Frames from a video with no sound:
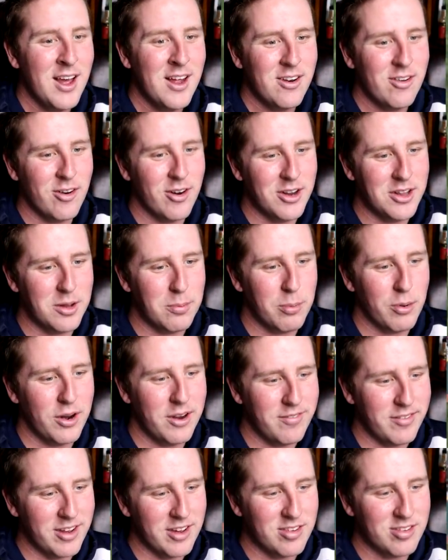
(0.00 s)
during the
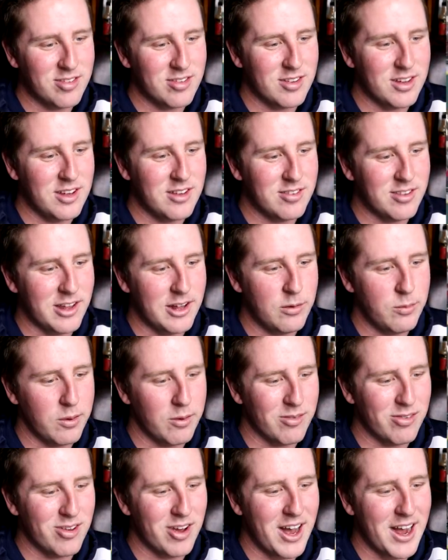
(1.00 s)
previous season. We
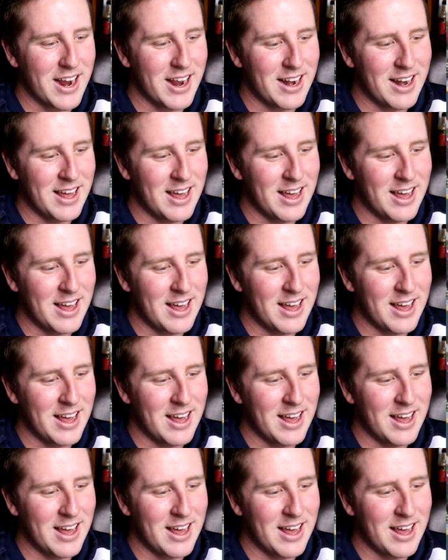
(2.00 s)
were talking to